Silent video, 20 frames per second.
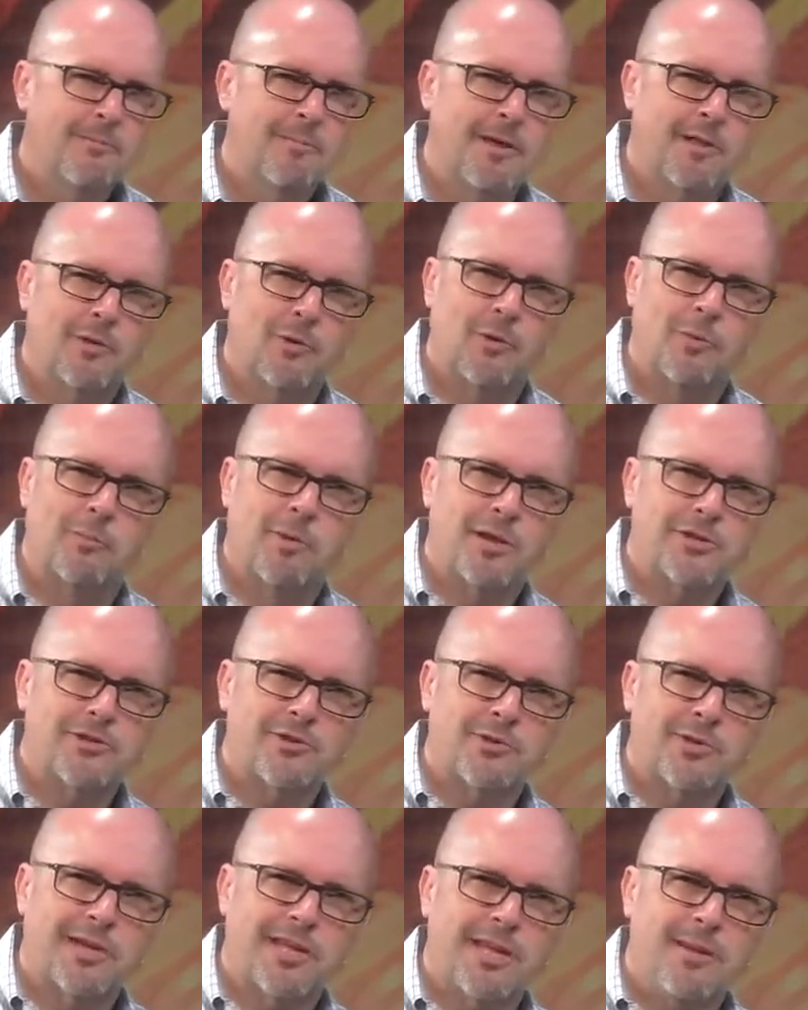May the Lord
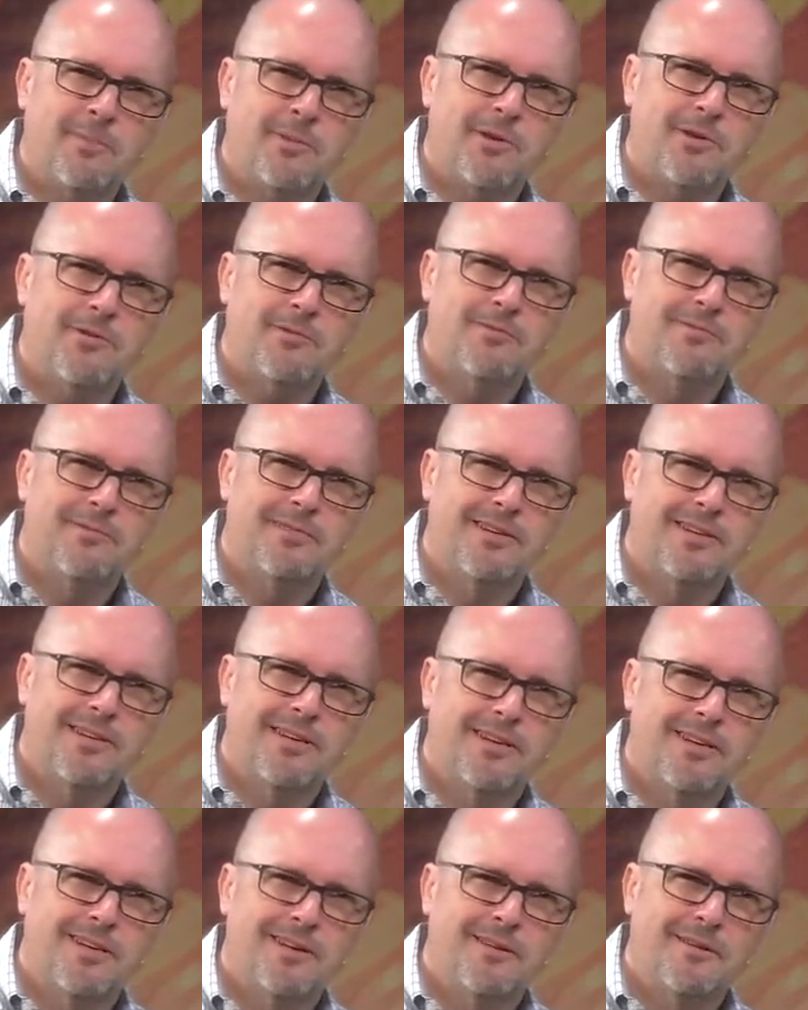bless you and keep you.
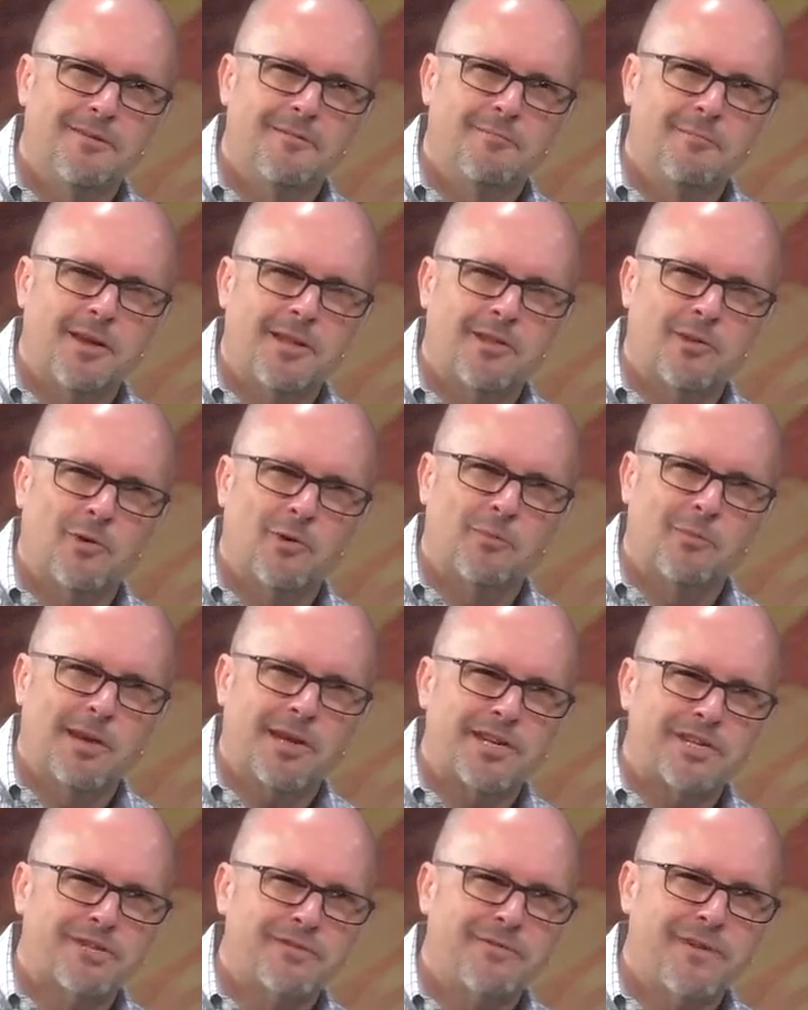May the Lord
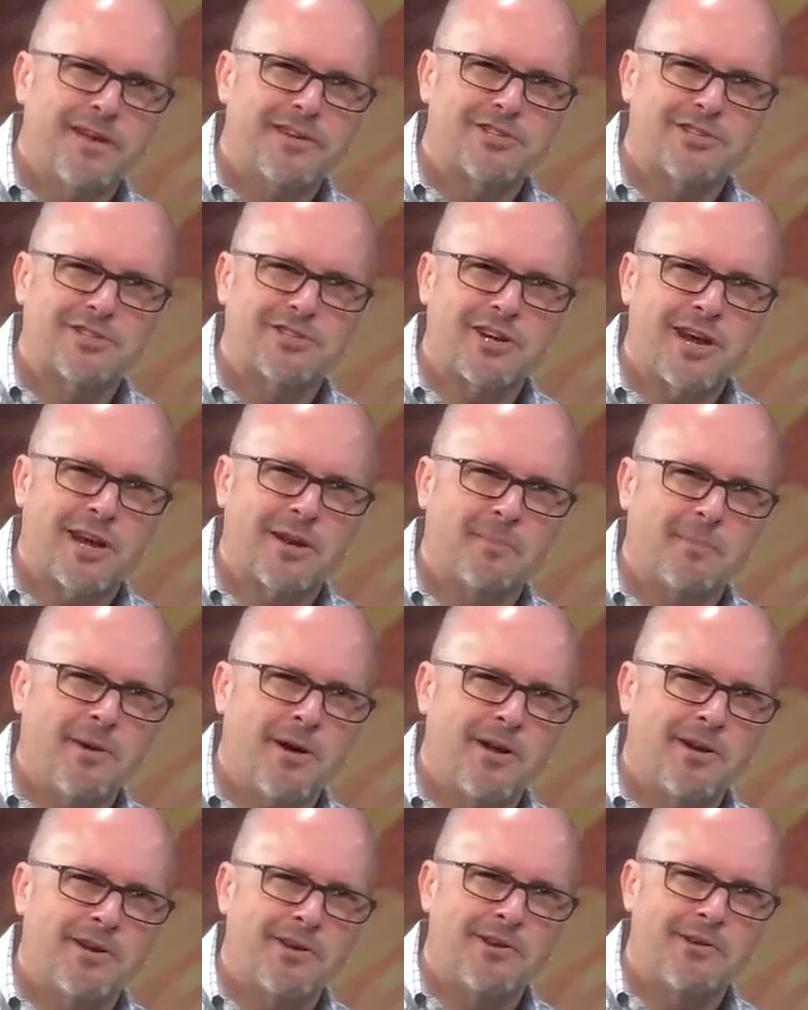make his face to shine
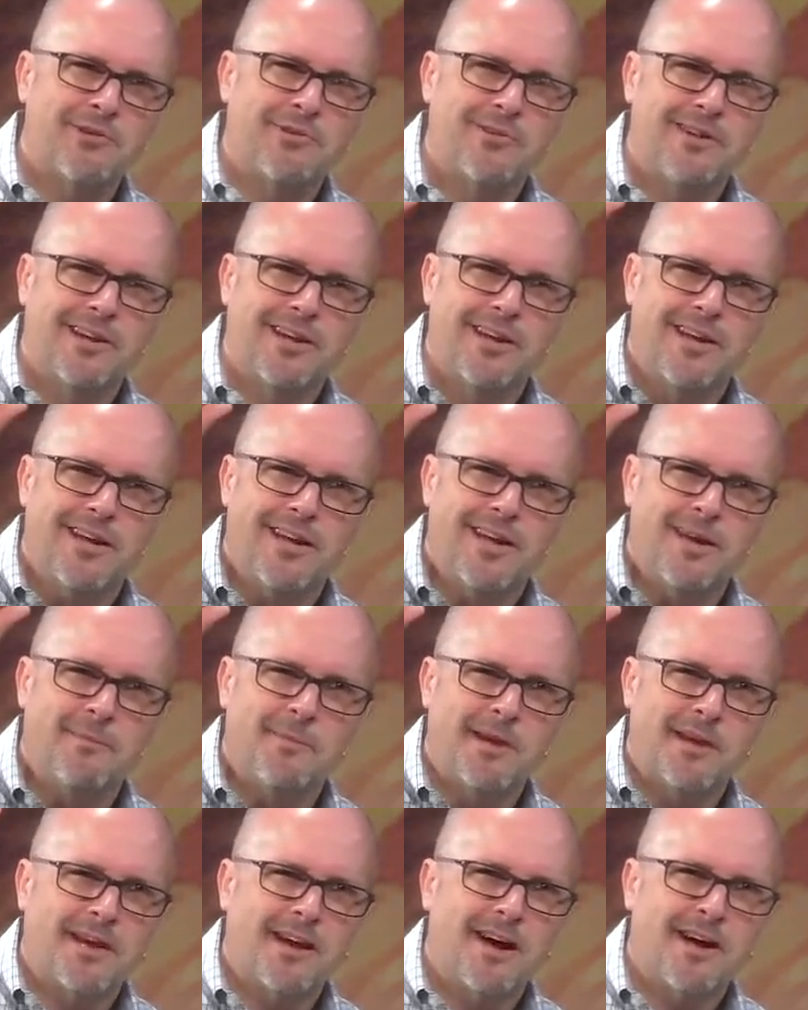upon you. And
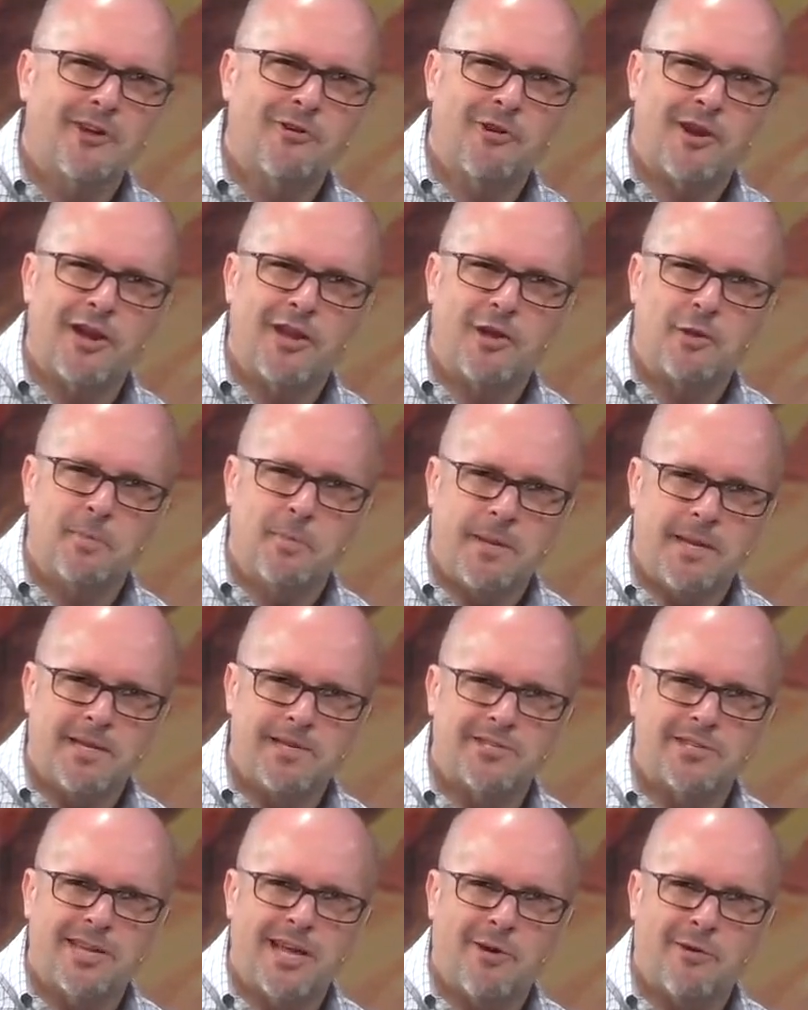may God grant you
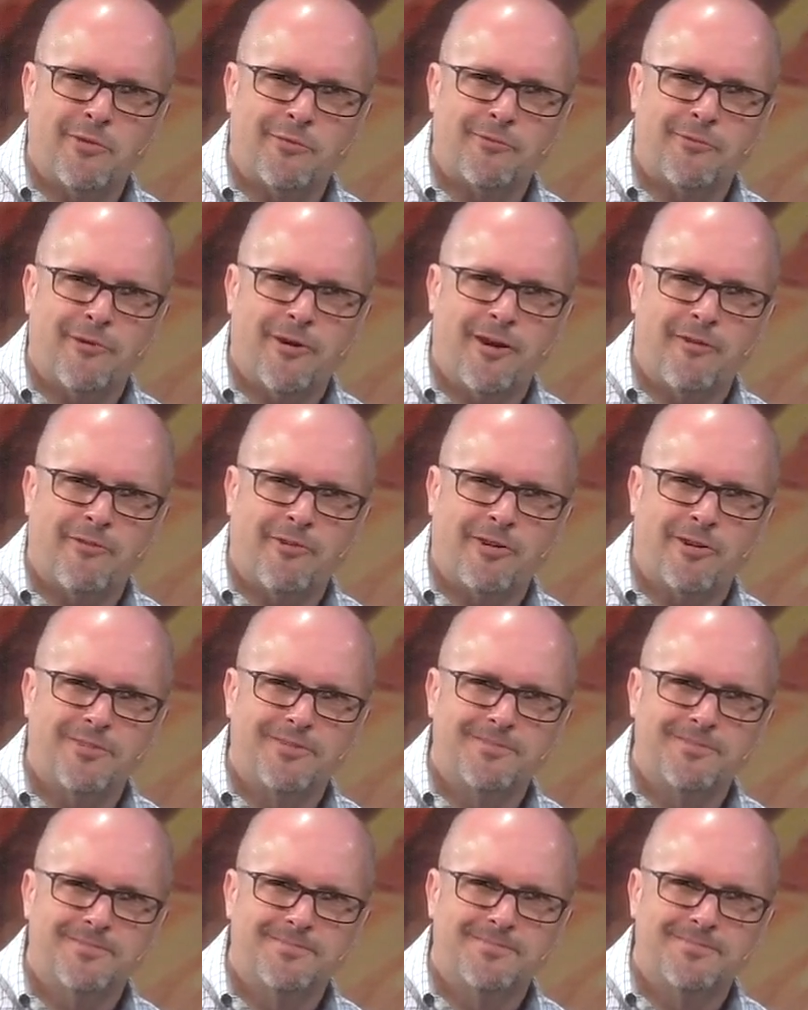peace now and forever.
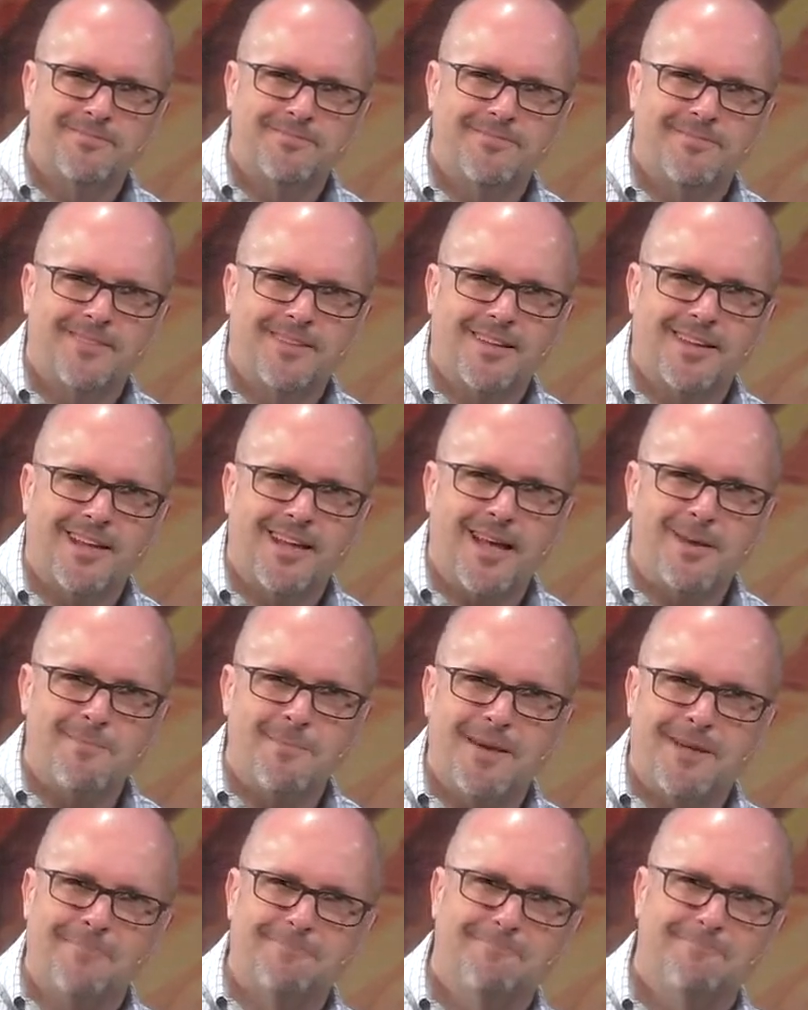
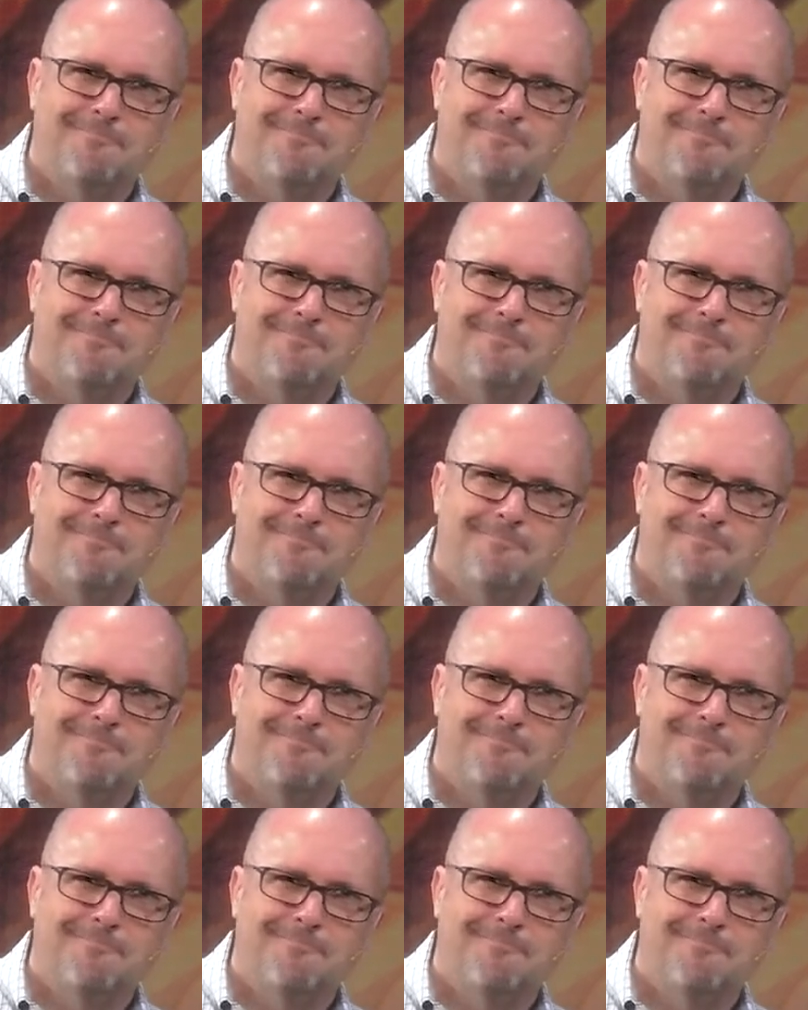Amen.